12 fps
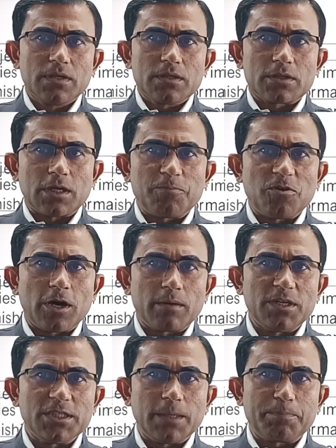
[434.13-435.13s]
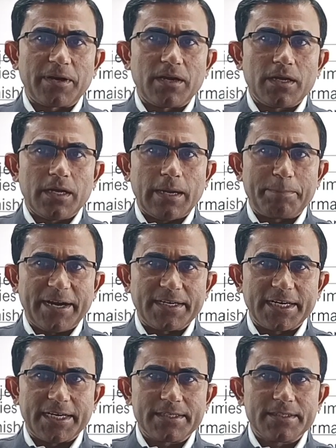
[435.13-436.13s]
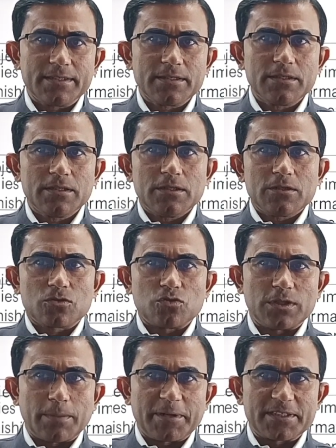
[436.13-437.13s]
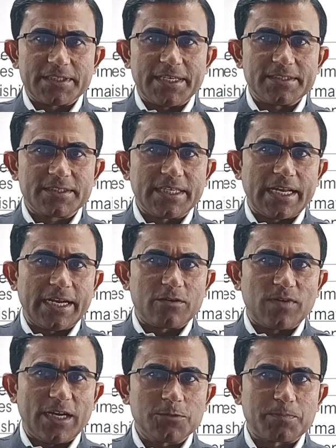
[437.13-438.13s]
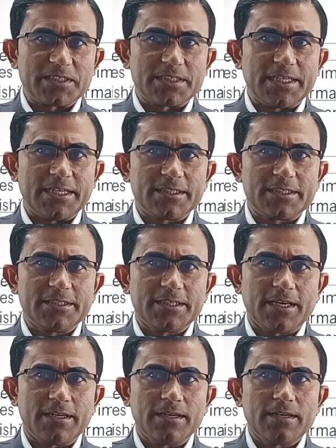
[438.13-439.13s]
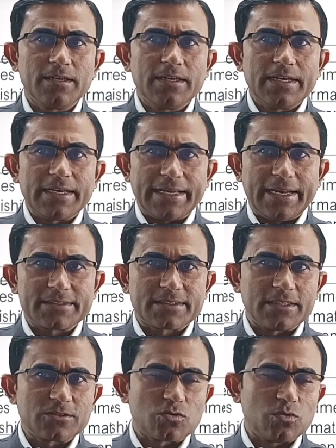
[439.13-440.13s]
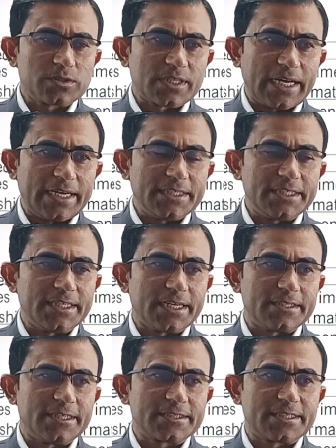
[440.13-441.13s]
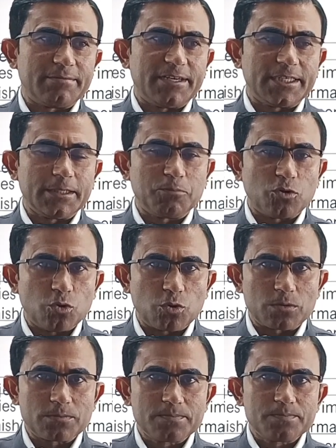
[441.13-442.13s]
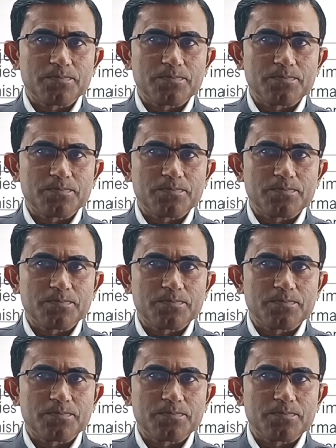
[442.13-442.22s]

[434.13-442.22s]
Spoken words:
The form is appended to the Presidential and Vice Presidential Elections Rules 1974.